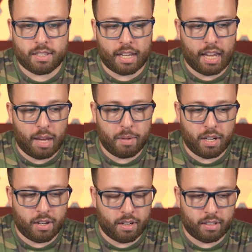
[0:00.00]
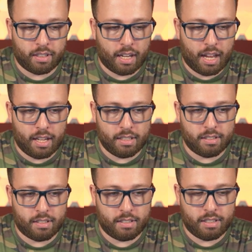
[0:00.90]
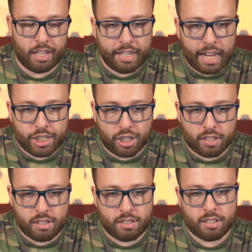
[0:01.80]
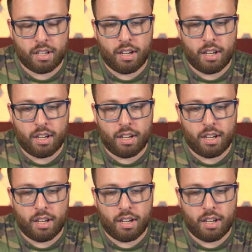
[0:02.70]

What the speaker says: They came here as teenagers